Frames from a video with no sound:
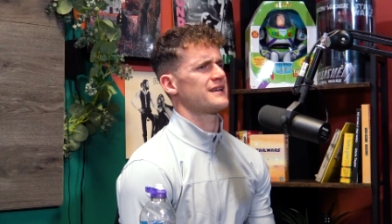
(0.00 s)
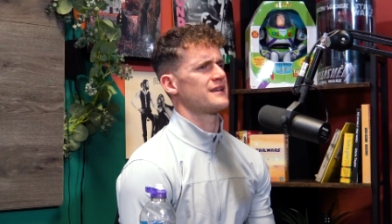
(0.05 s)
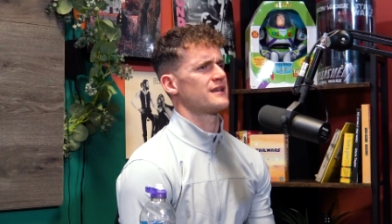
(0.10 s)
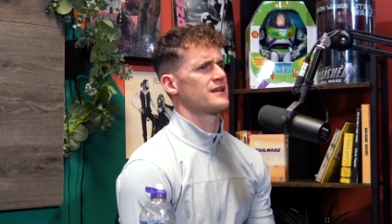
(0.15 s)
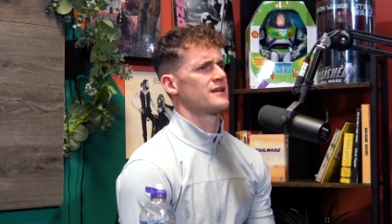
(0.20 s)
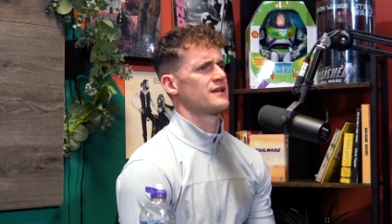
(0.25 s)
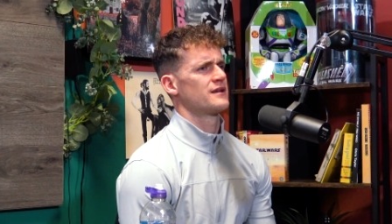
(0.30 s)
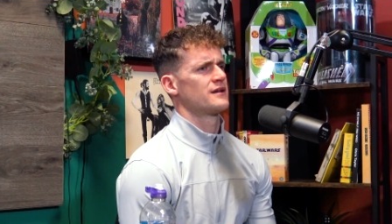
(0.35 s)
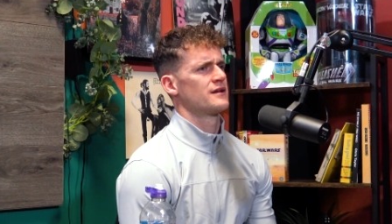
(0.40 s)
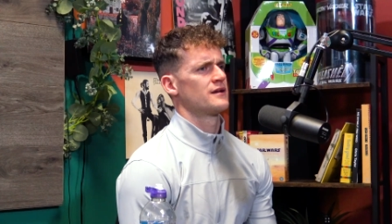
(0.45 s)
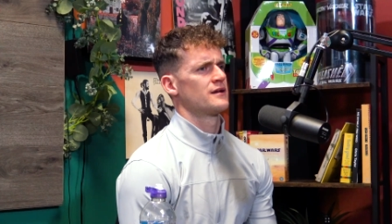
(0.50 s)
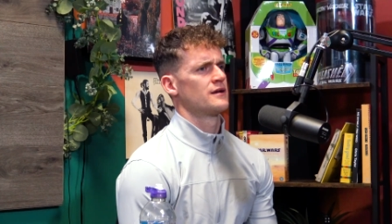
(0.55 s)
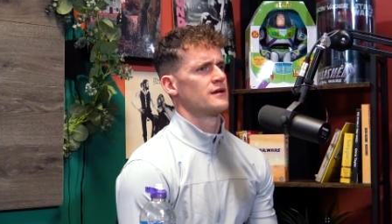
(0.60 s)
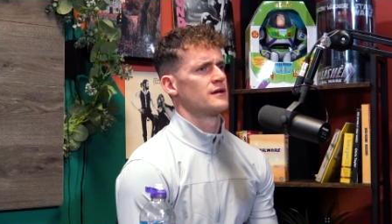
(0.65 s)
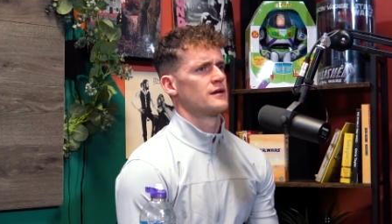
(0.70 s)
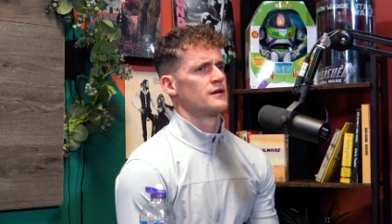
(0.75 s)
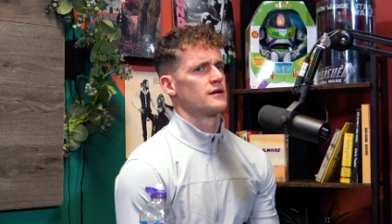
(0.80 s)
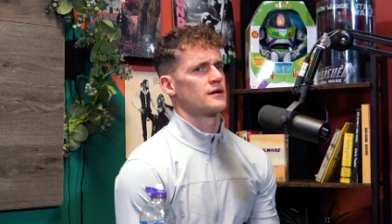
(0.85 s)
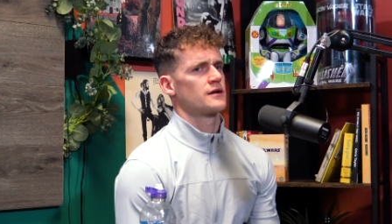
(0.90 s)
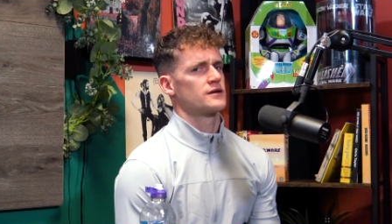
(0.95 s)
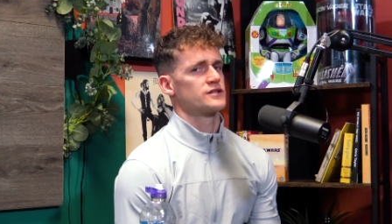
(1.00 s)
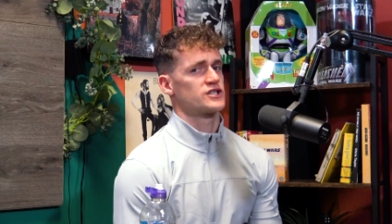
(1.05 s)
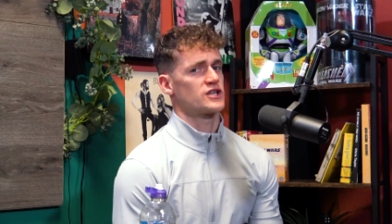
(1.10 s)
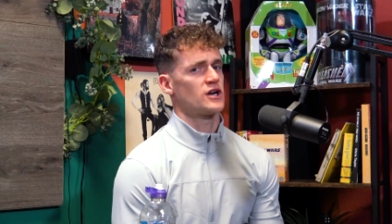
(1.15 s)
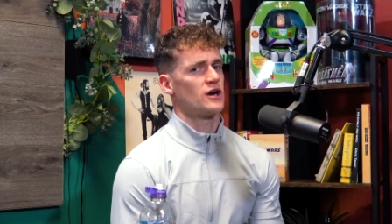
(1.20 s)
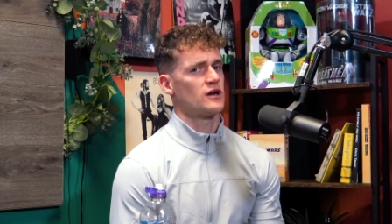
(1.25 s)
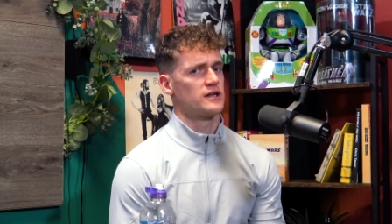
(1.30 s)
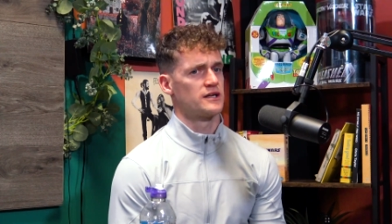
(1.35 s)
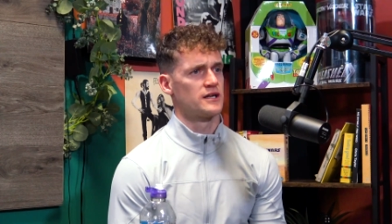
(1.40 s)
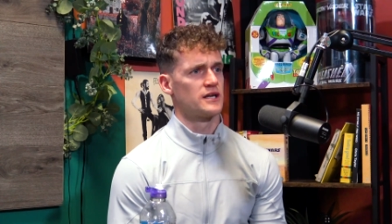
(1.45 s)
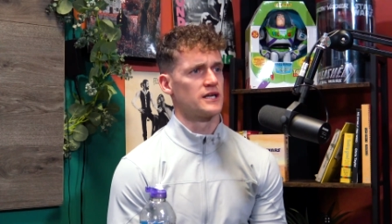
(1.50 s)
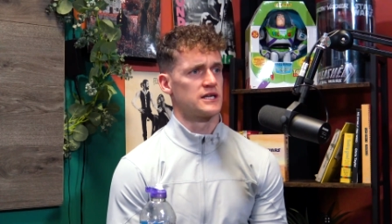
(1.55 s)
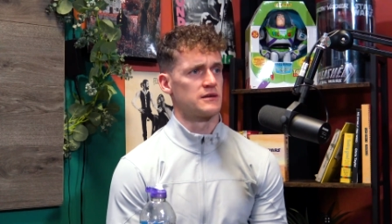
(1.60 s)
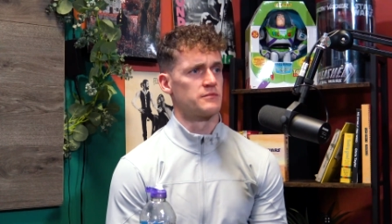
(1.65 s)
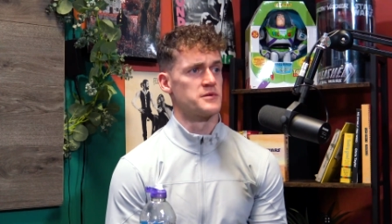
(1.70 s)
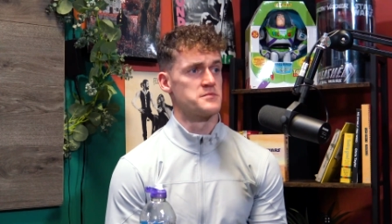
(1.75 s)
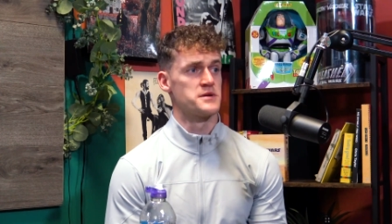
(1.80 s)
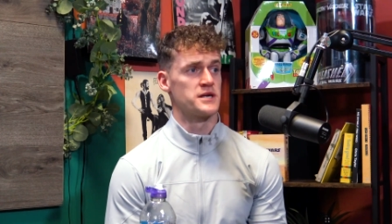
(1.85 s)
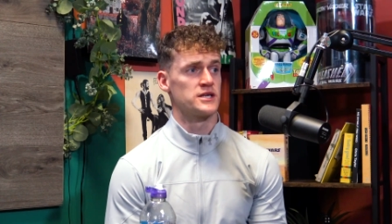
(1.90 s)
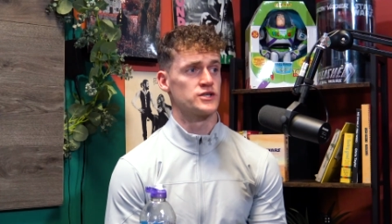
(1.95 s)
Yeah. But Scotland like can
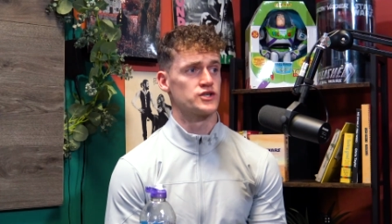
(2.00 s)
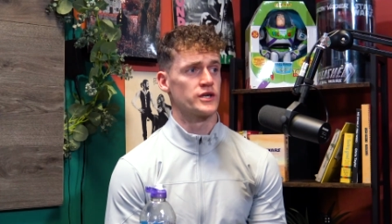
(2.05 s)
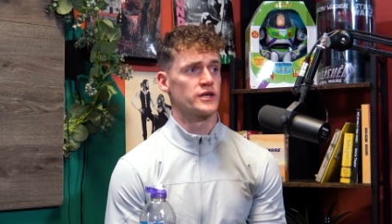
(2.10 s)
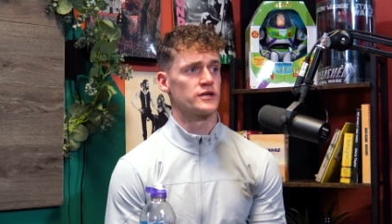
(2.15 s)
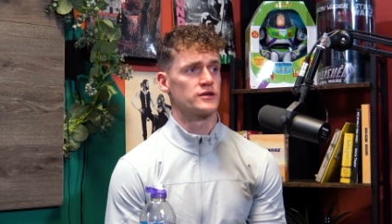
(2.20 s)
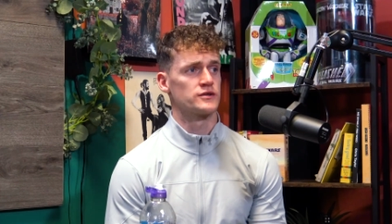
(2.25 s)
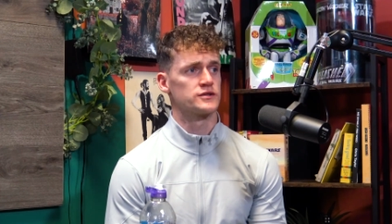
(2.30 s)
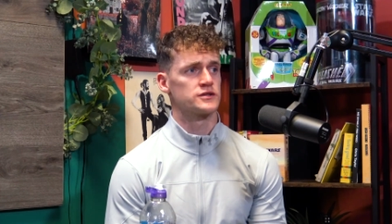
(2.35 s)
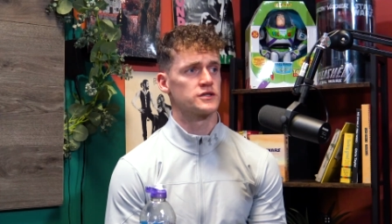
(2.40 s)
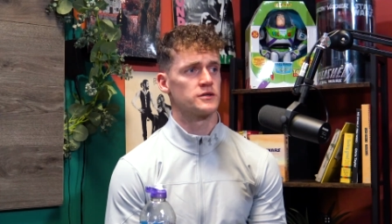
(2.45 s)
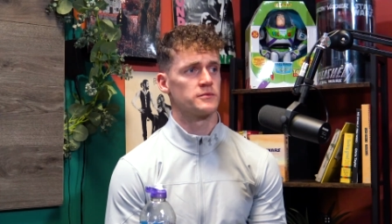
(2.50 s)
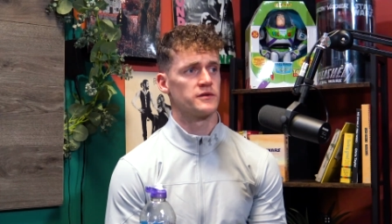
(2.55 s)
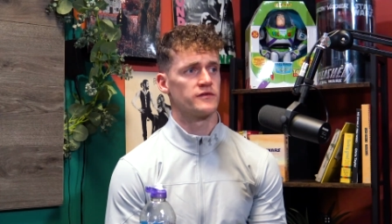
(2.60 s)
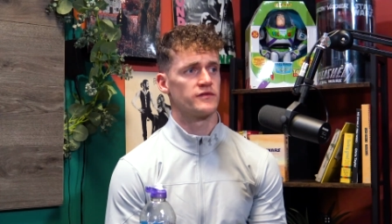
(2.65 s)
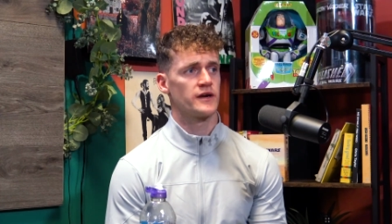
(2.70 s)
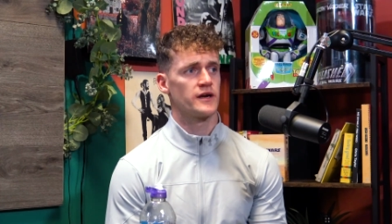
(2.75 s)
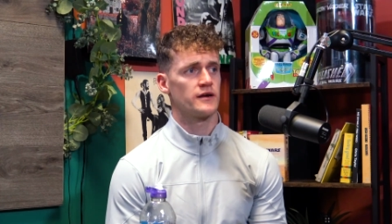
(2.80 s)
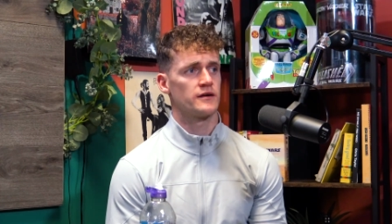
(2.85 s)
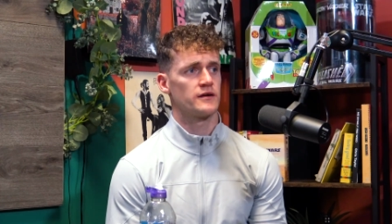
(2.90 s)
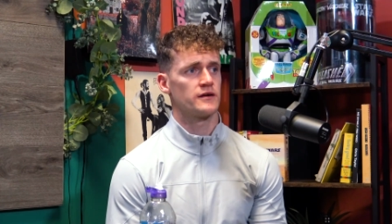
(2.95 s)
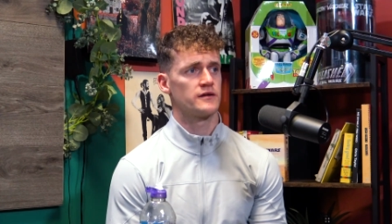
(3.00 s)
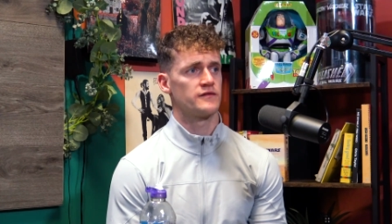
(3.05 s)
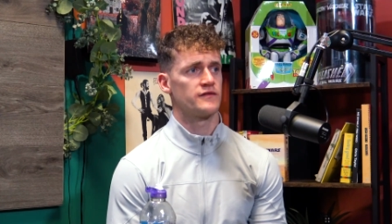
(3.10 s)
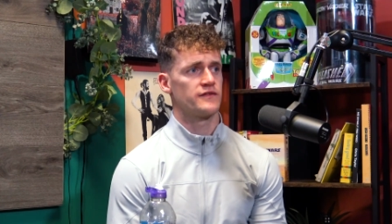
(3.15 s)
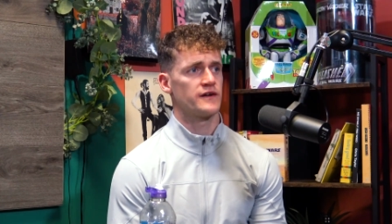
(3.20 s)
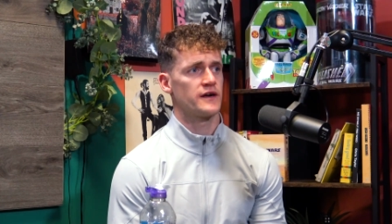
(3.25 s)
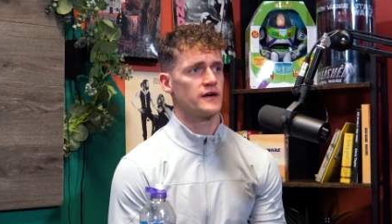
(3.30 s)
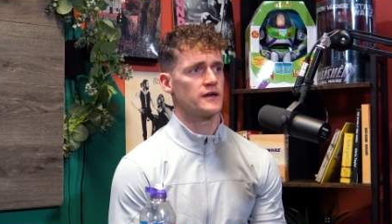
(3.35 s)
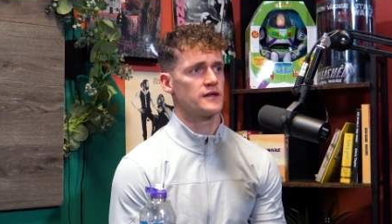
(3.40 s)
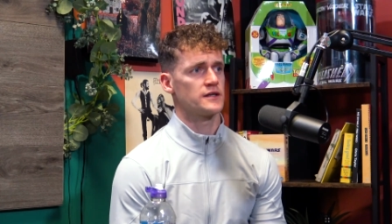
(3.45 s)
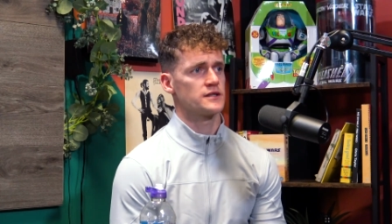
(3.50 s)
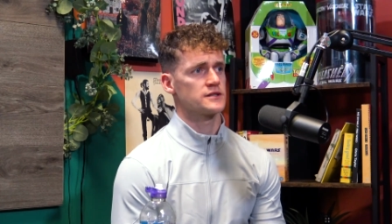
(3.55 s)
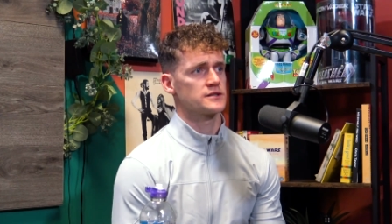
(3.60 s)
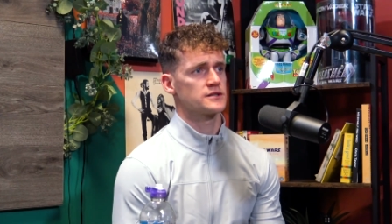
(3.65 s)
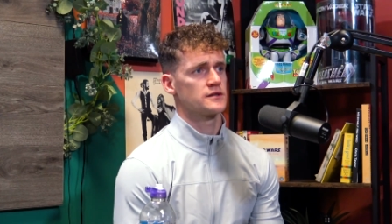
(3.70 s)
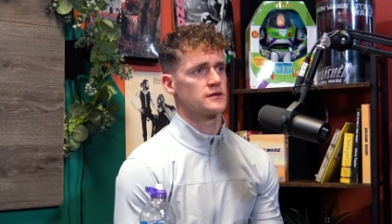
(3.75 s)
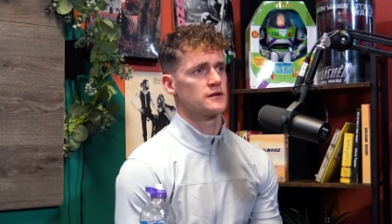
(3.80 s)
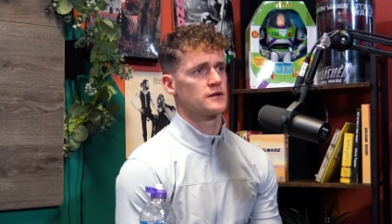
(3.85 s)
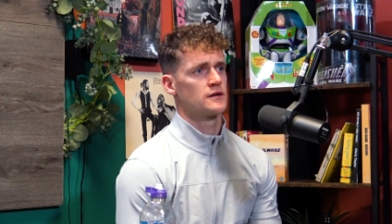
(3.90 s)
be big drinkers, to be fair. Yeah, they're, they're, trying to